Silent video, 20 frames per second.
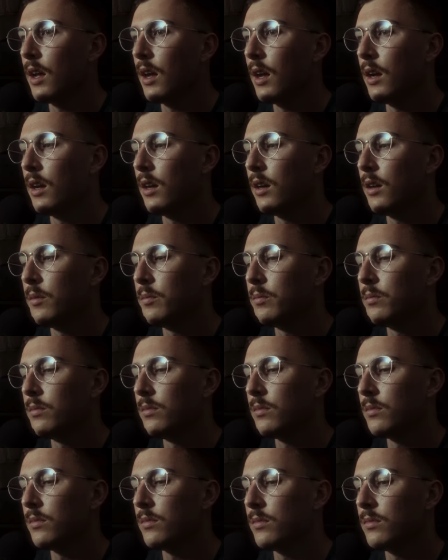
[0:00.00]

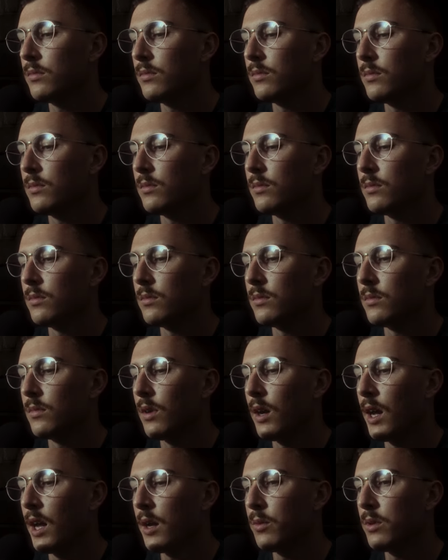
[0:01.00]

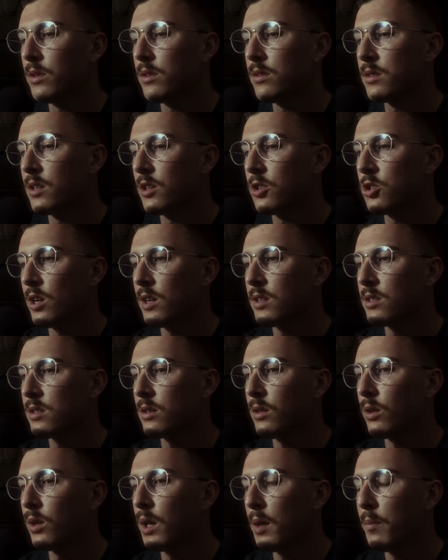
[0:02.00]
I would
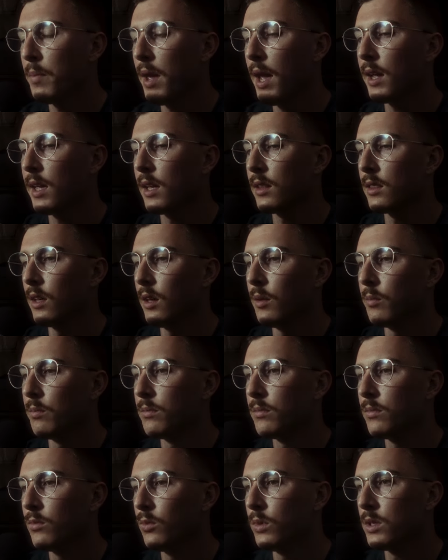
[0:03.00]
suggest looking back at
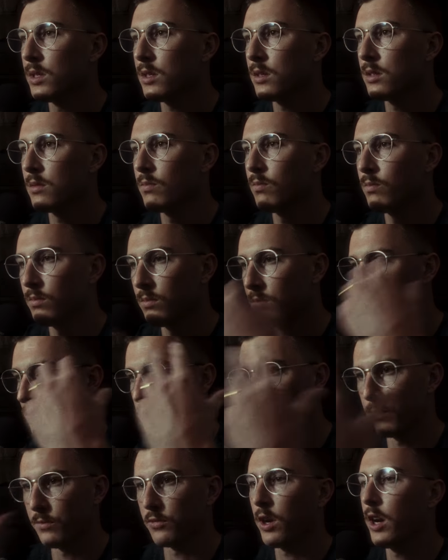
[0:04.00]
them with
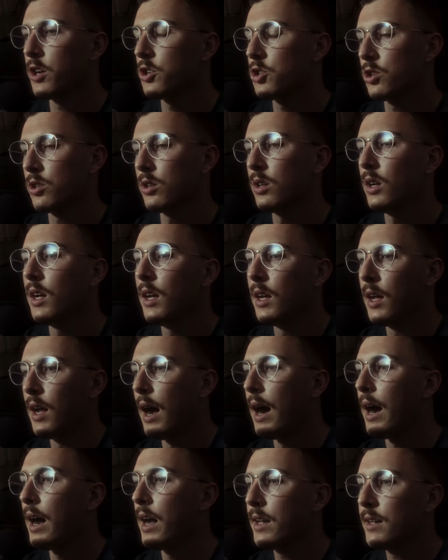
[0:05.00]
some fresh
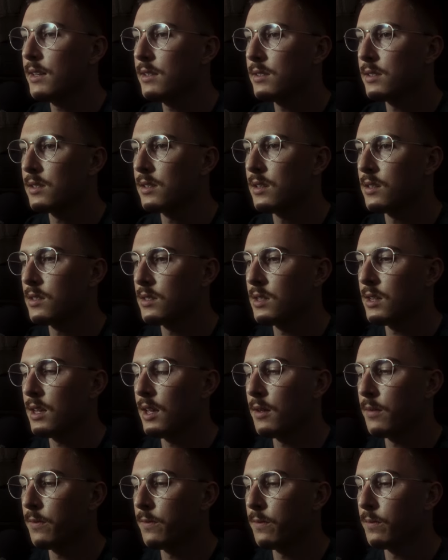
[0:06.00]
eyes to see
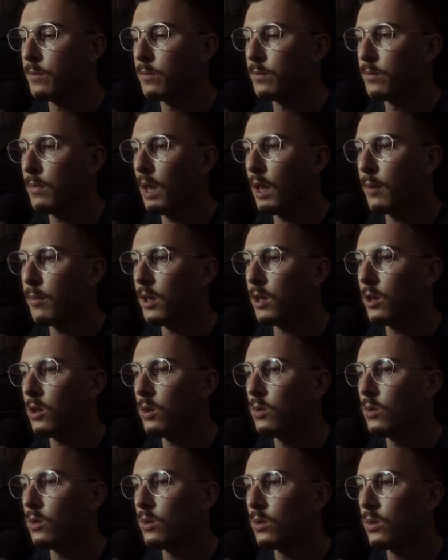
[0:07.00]
if maybe
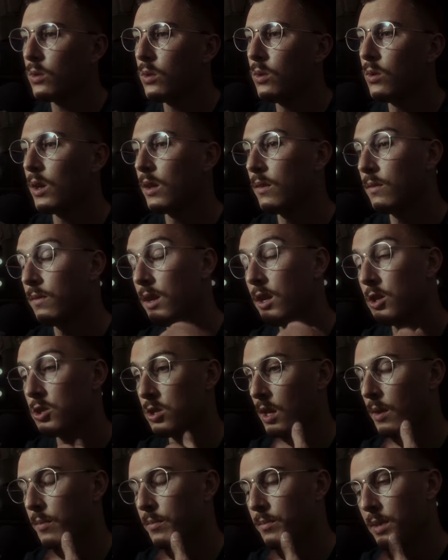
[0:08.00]
you can finish
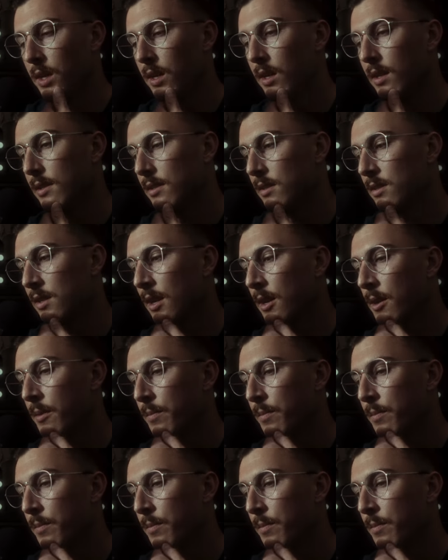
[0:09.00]
them, because